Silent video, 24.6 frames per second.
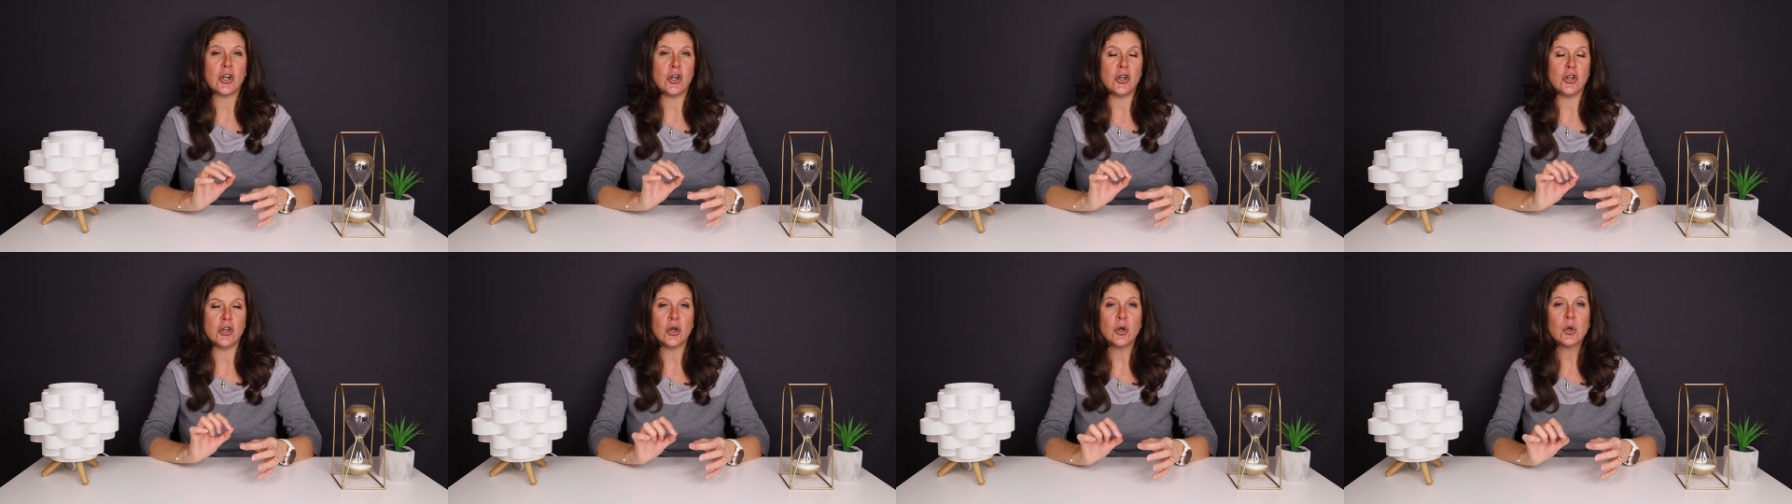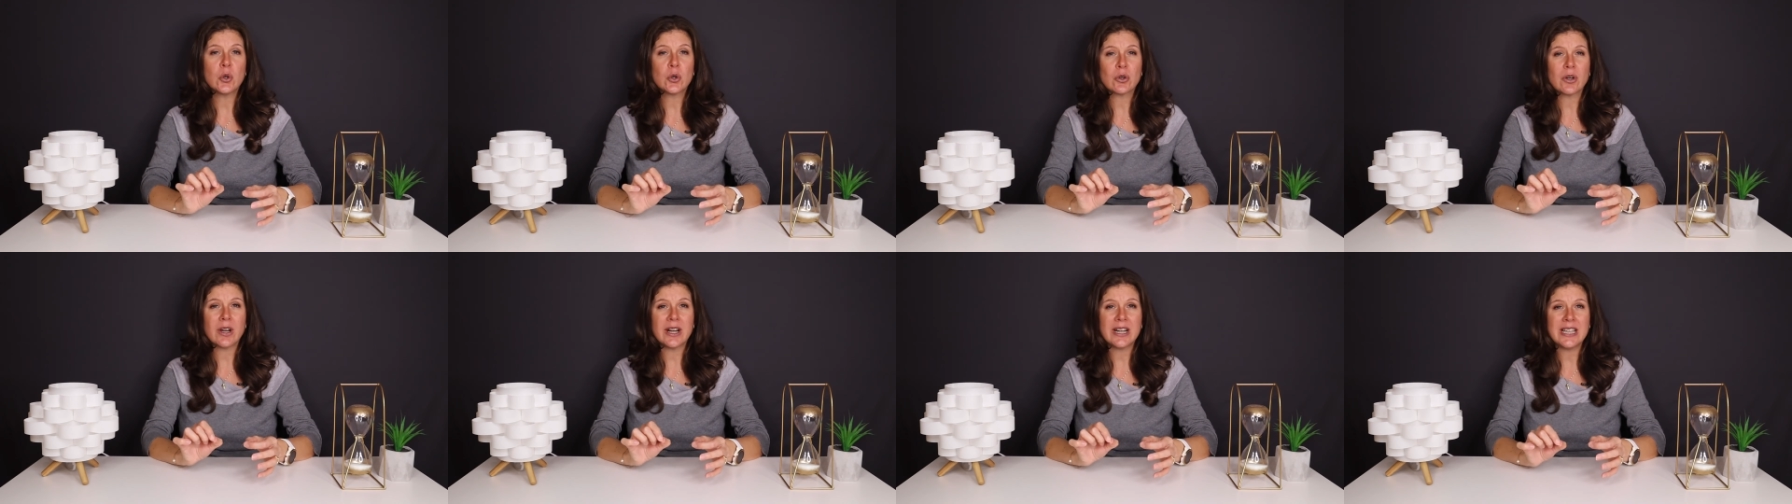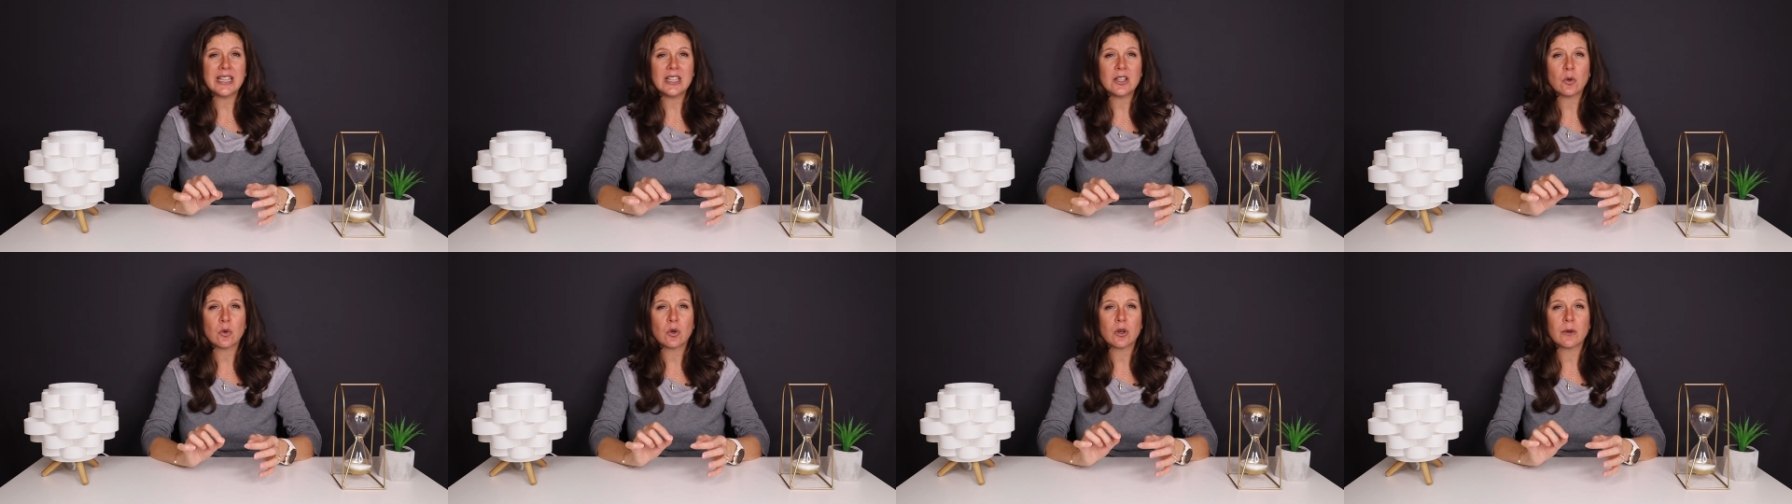no
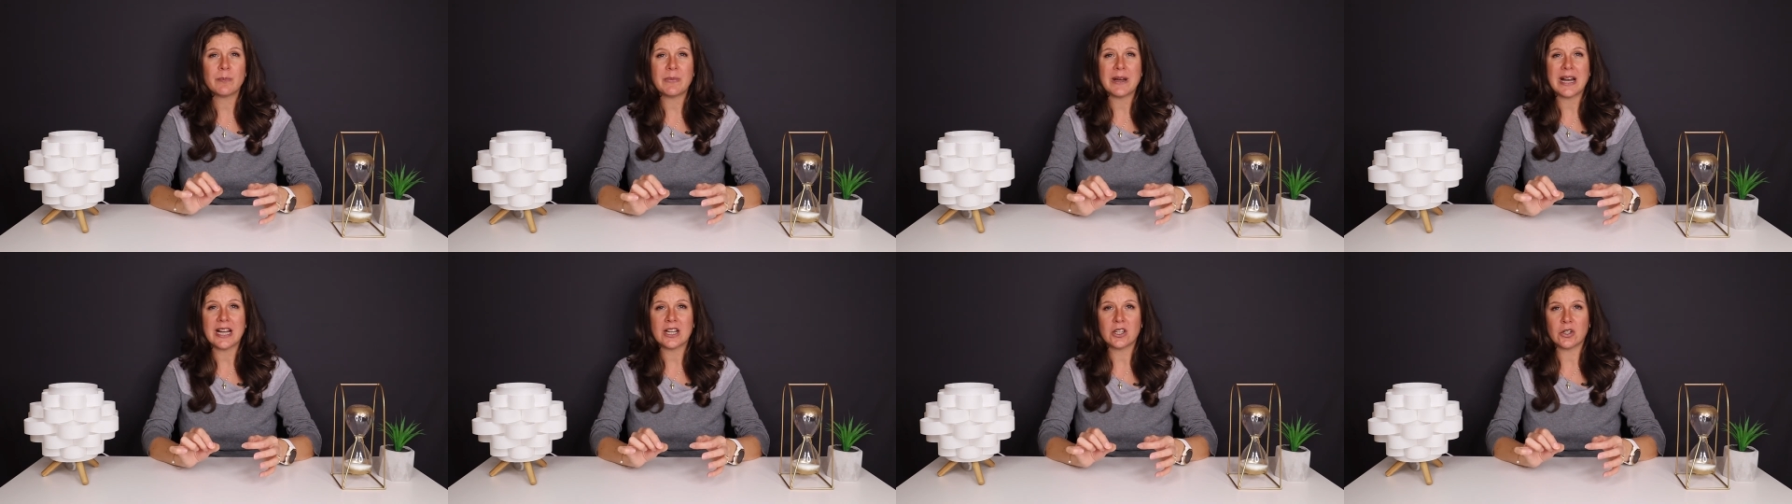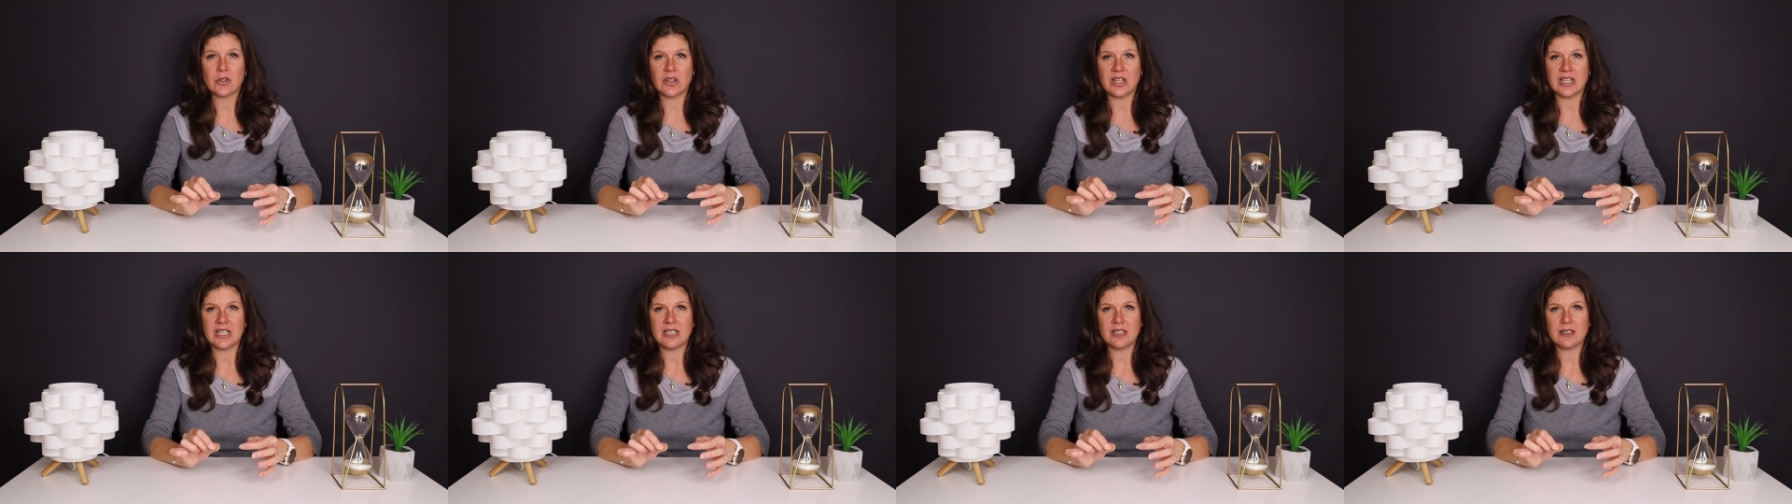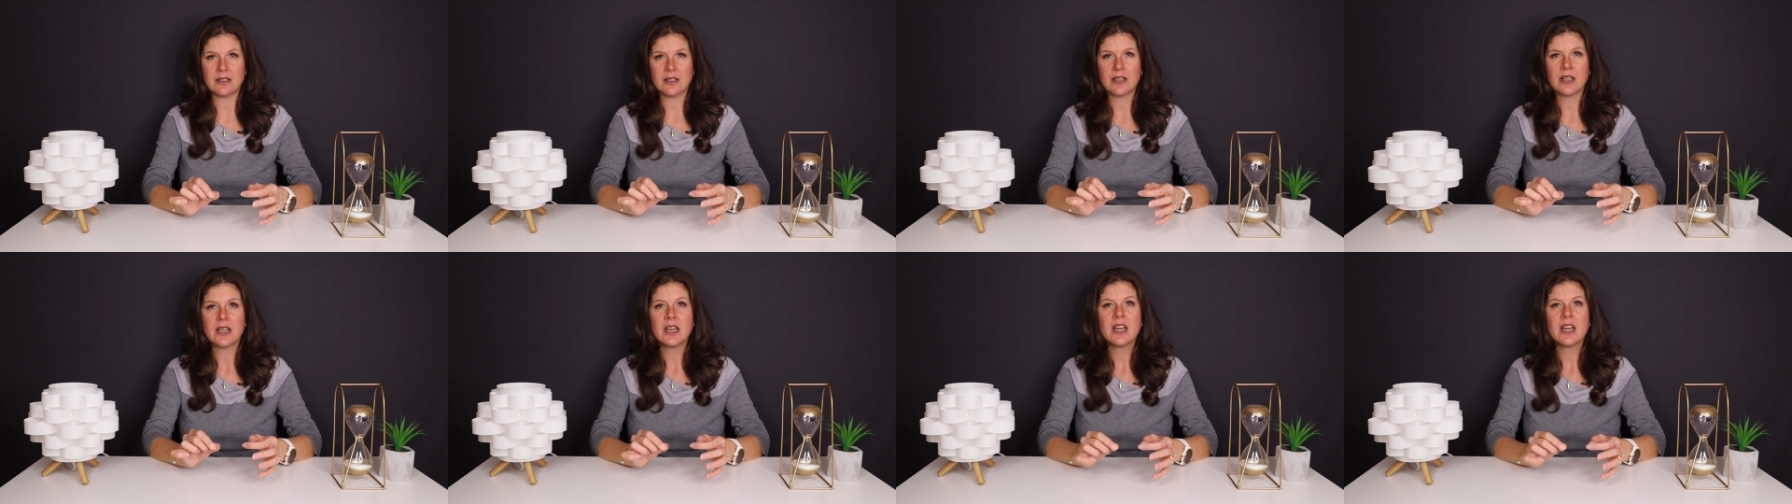credit or bad credit.